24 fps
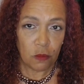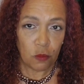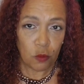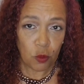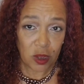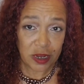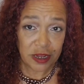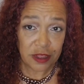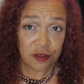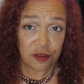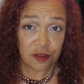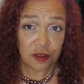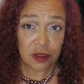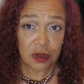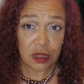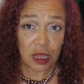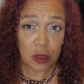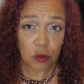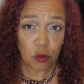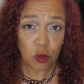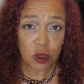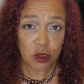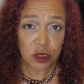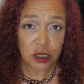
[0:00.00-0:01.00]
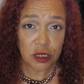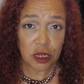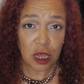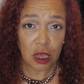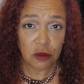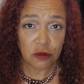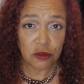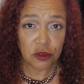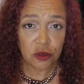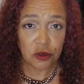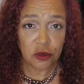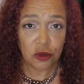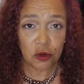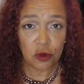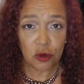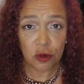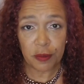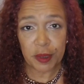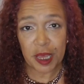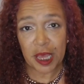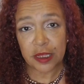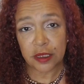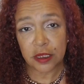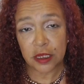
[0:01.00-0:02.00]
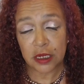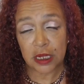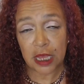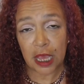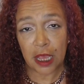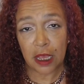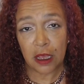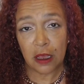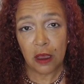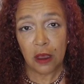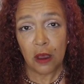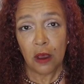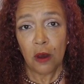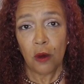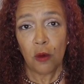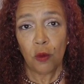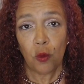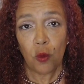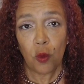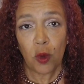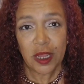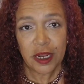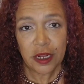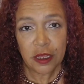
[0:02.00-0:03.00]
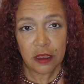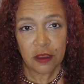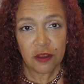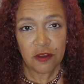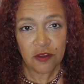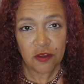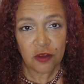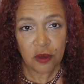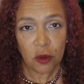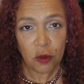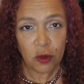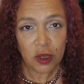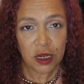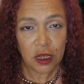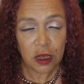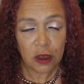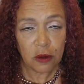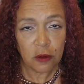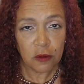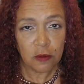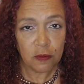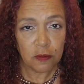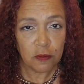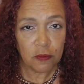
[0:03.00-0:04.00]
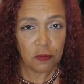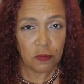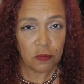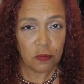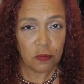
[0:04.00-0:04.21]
what is it I want to talk to you about today? What is going on?